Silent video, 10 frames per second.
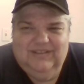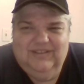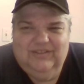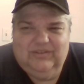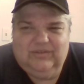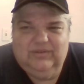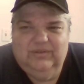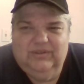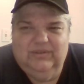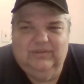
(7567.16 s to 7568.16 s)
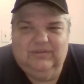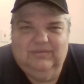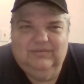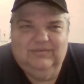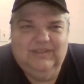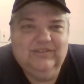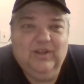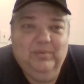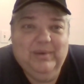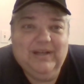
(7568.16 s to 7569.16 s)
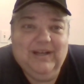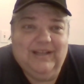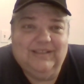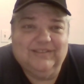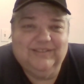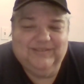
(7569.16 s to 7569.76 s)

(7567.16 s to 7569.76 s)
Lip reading: Screw Duke. Let's go Buckeyes.